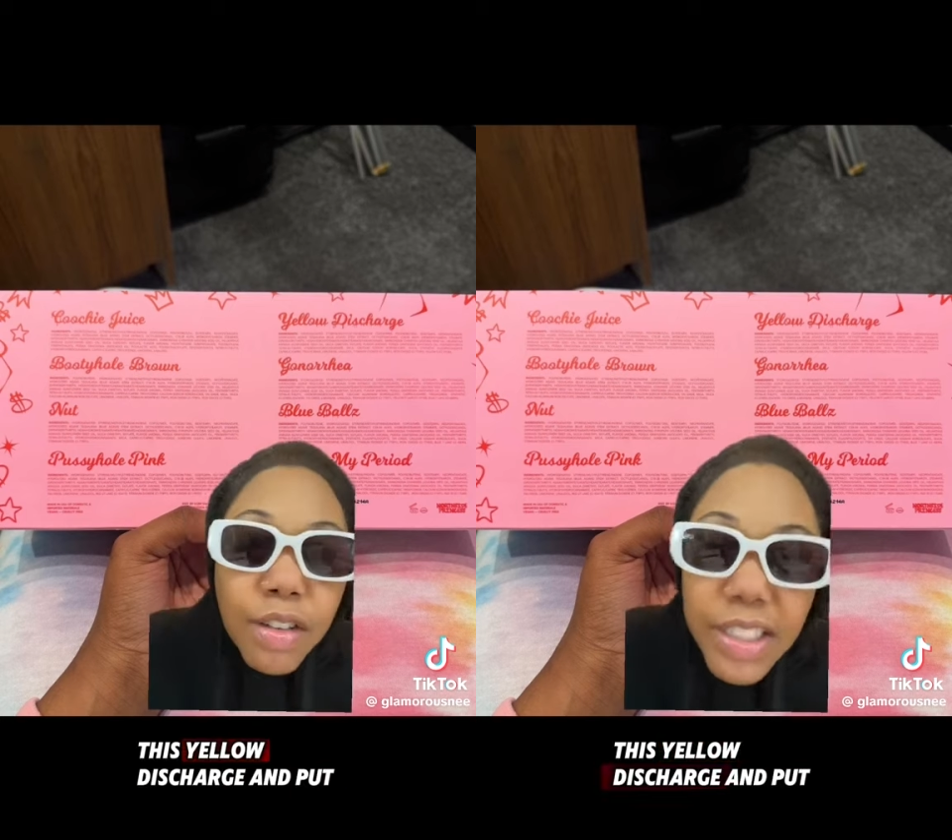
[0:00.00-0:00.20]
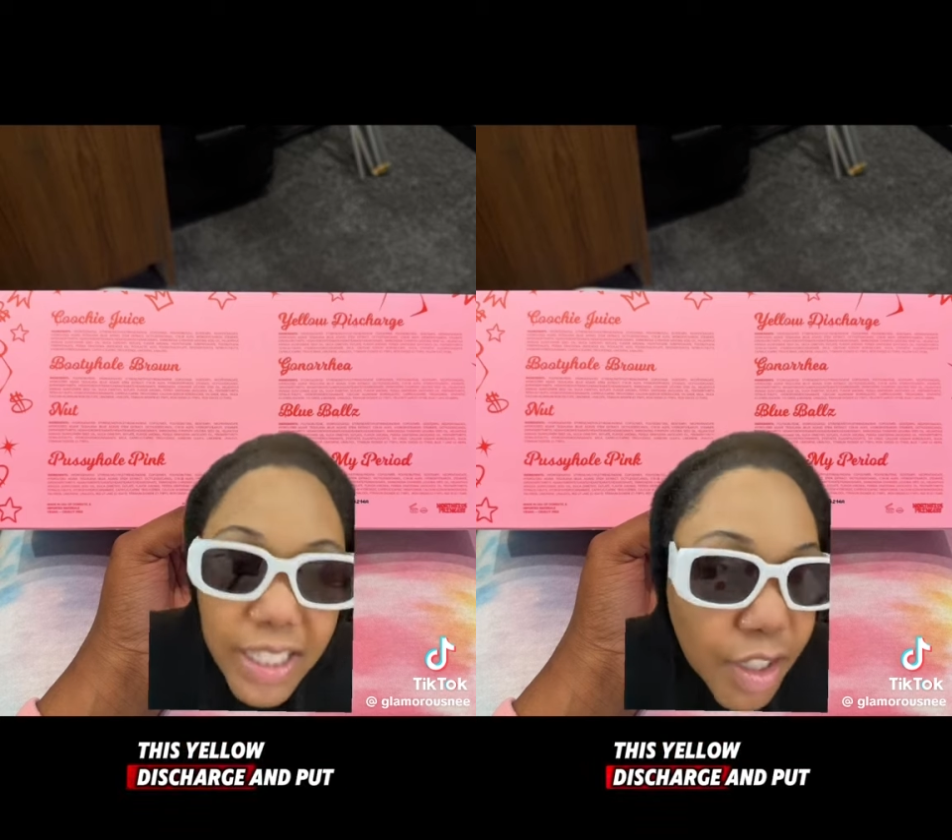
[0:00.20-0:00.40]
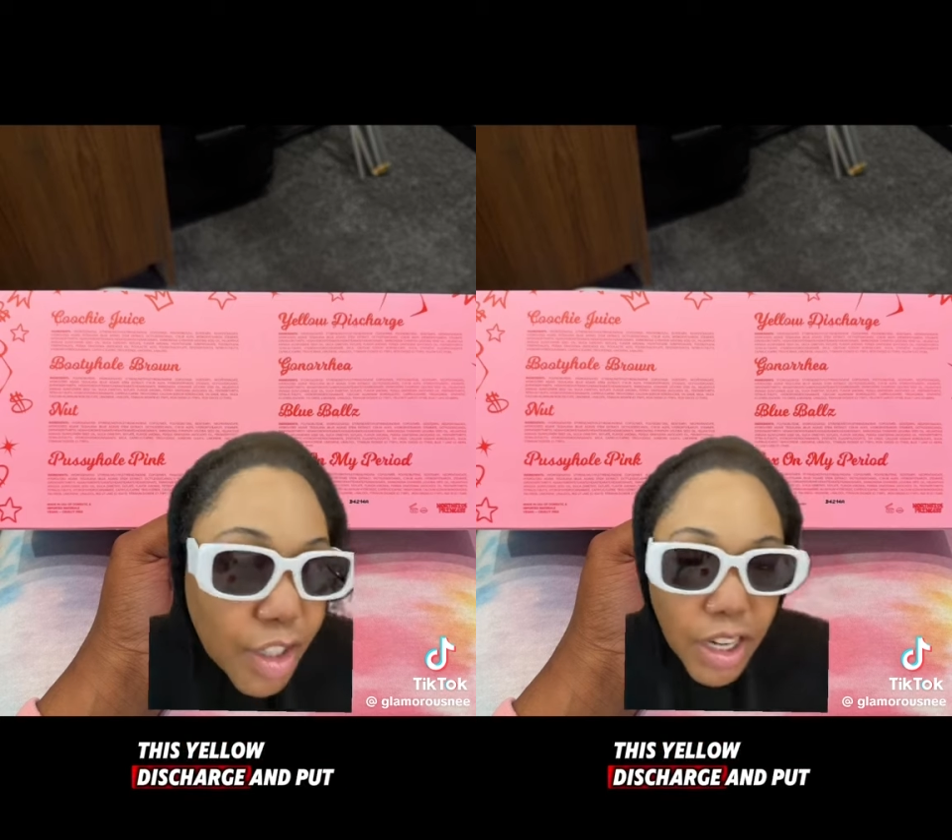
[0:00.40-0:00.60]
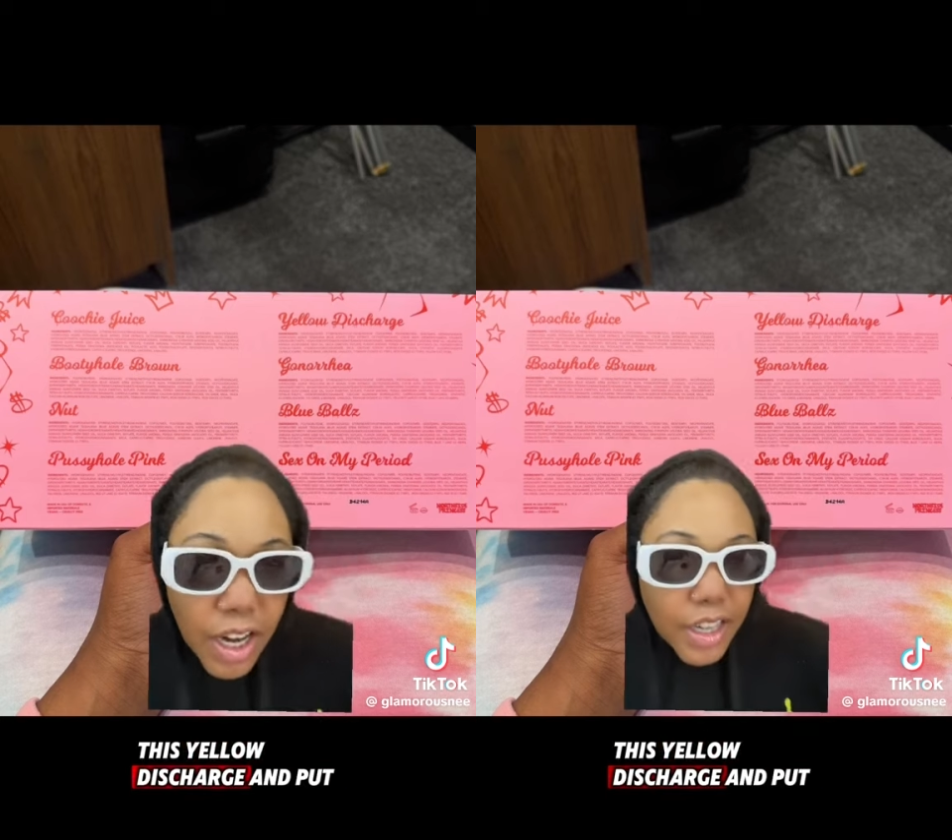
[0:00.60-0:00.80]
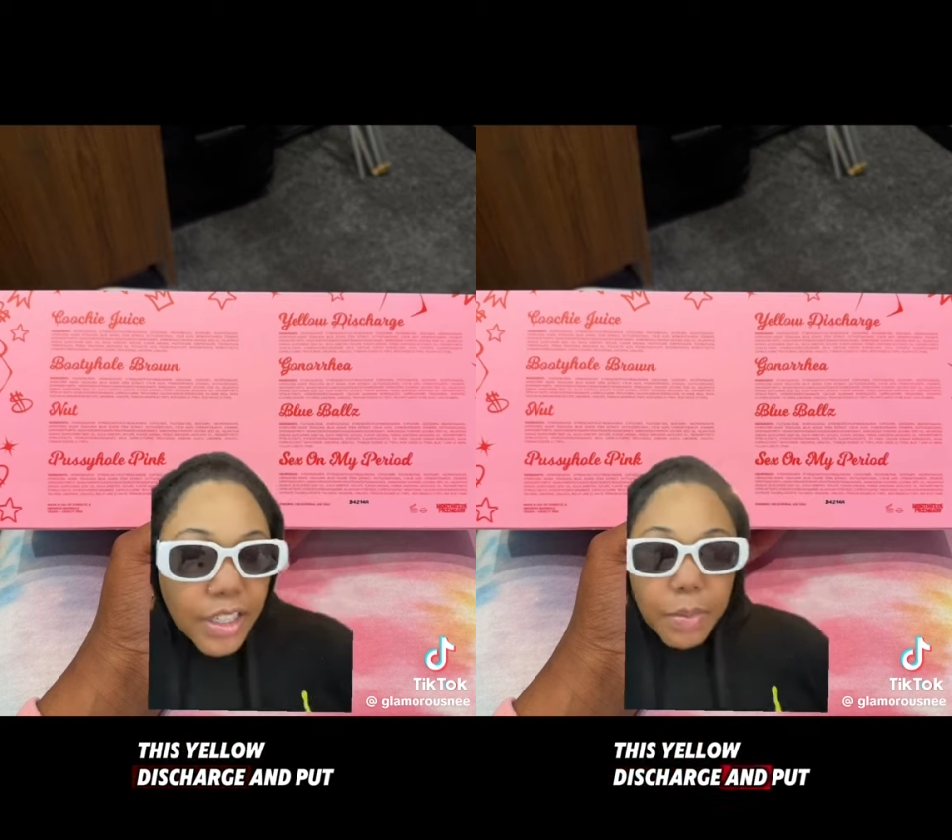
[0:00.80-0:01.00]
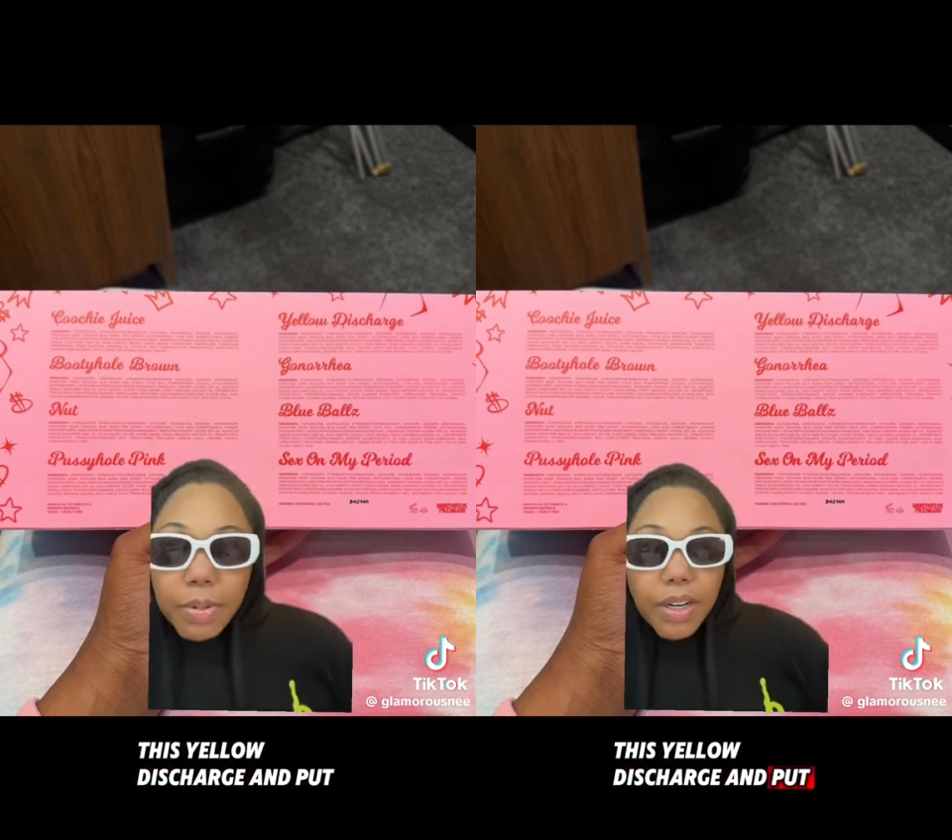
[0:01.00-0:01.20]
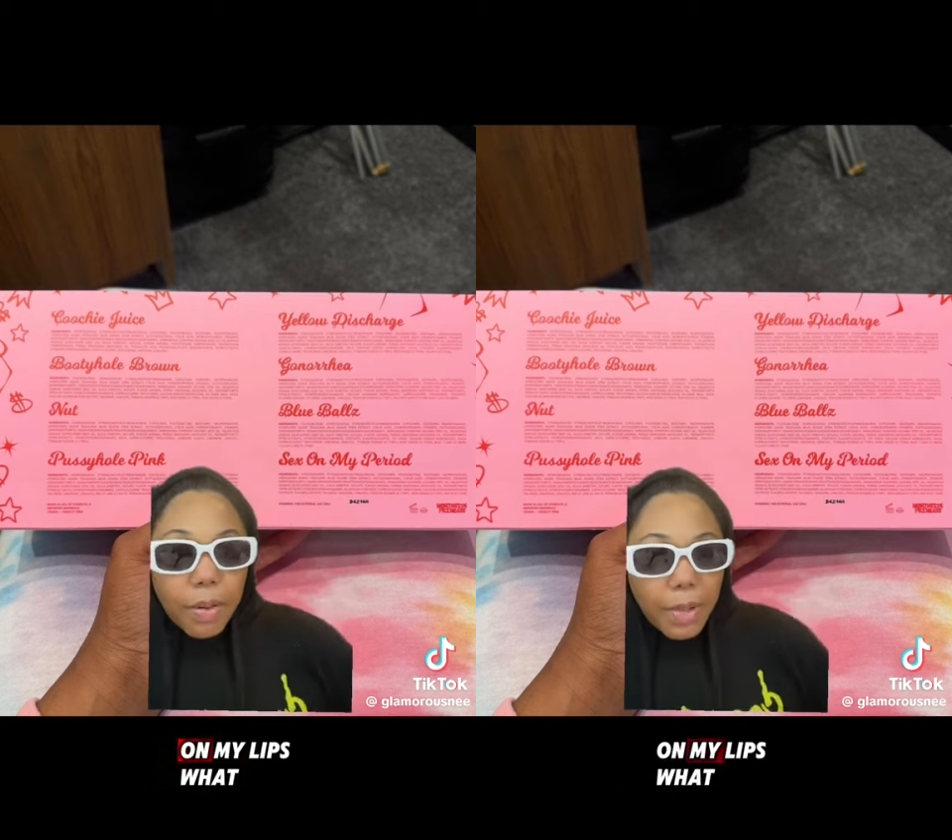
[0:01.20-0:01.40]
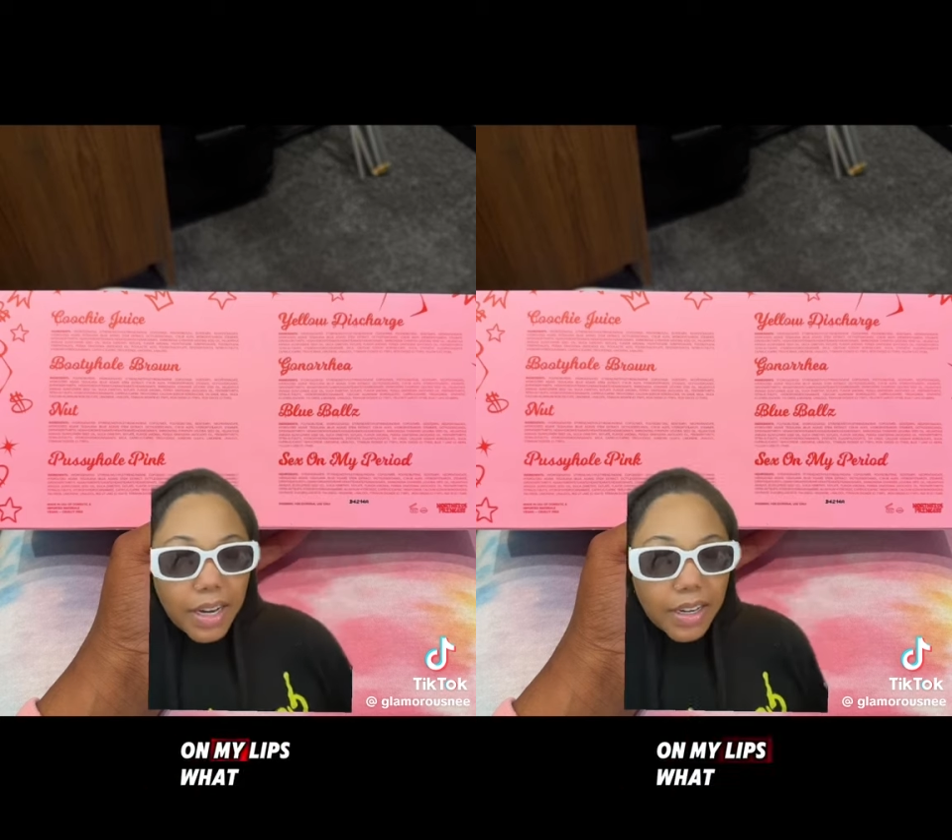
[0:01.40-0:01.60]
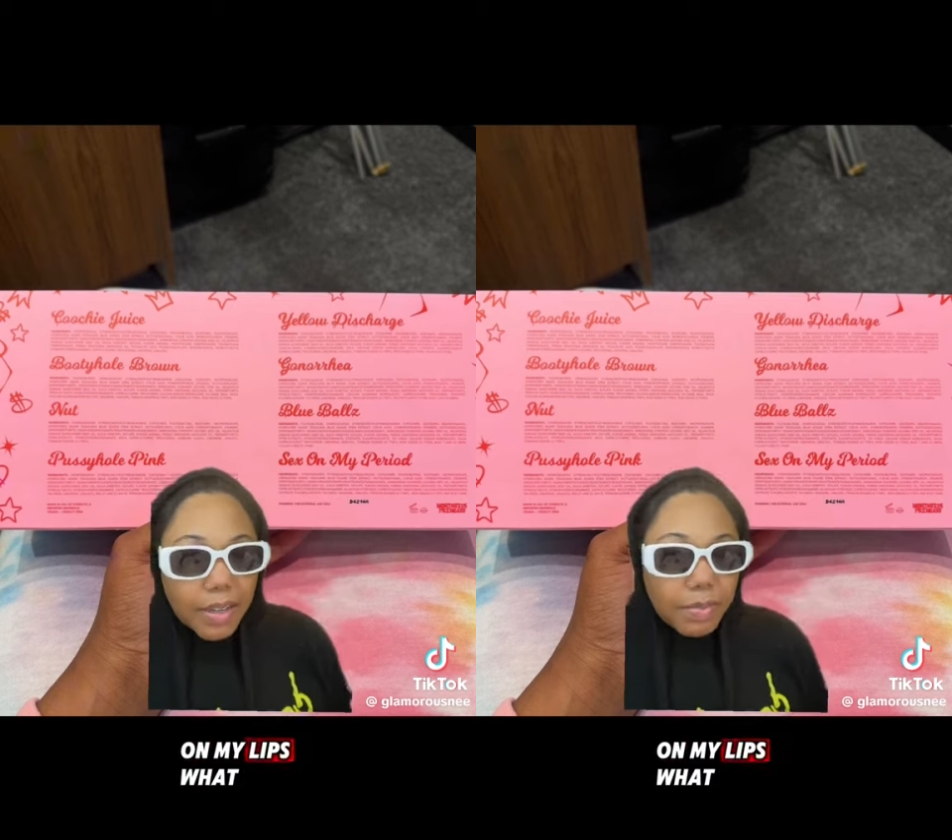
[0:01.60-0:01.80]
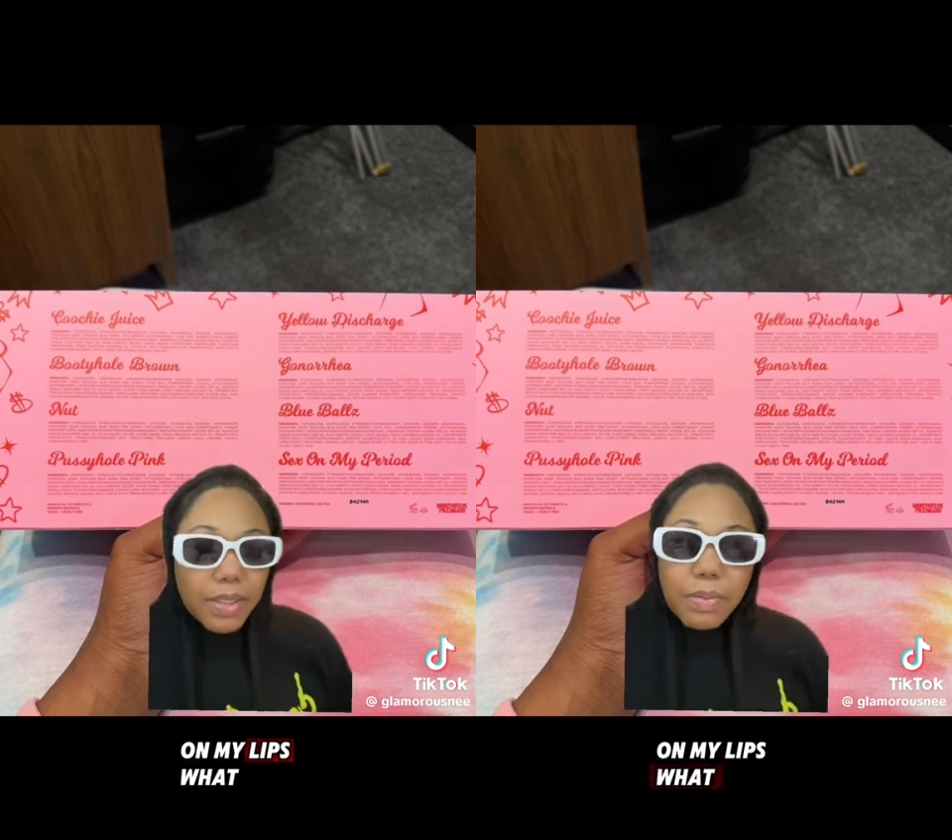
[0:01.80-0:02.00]
discharge and put on my
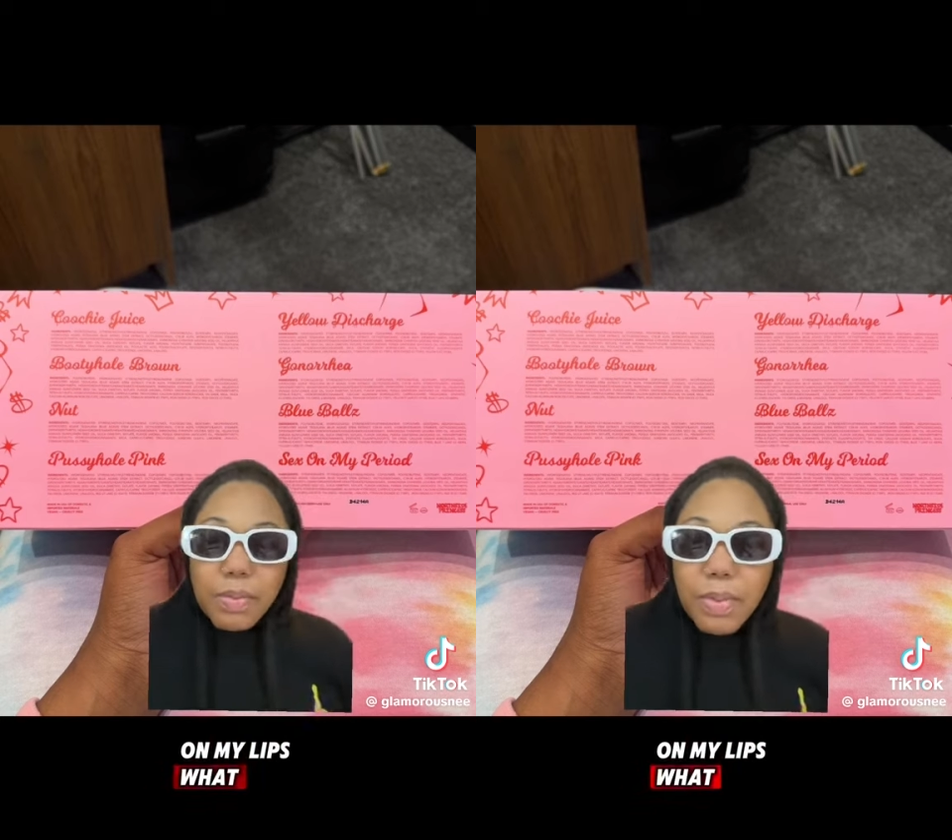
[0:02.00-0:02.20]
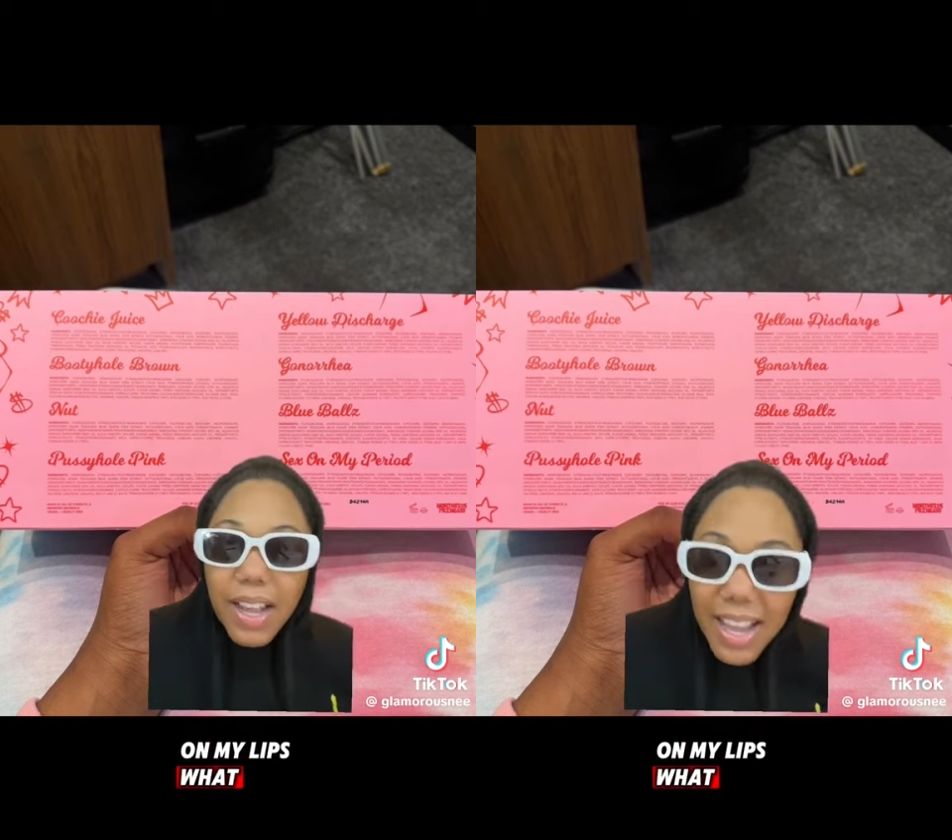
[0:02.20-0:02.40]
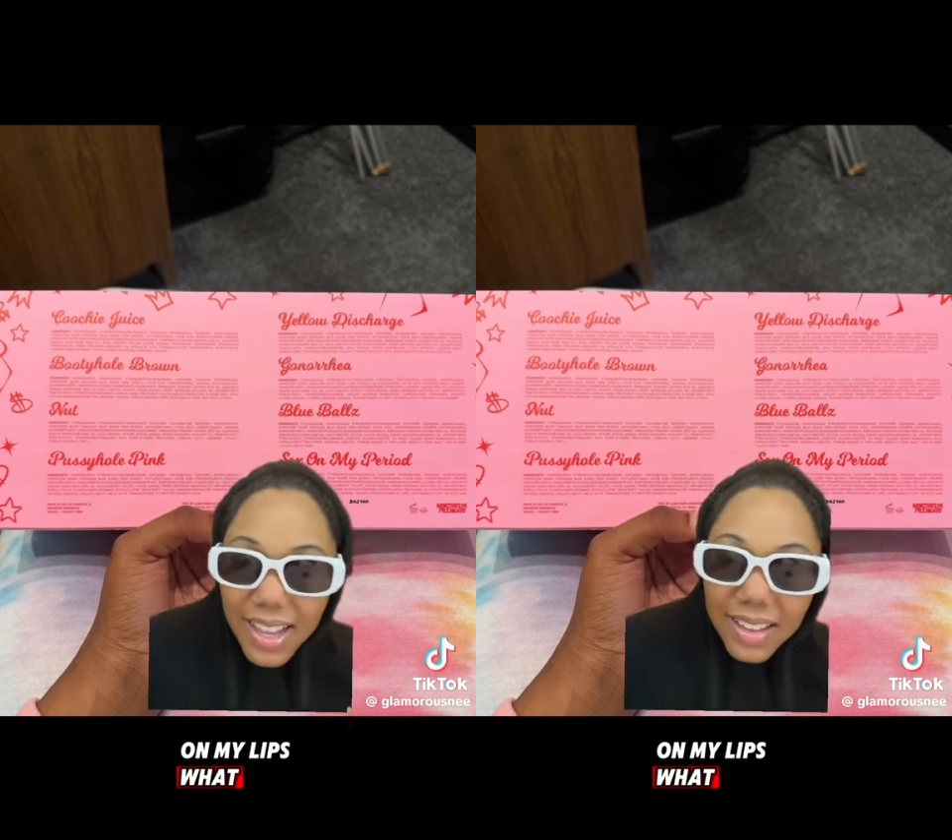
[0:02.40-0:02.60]
lips. What?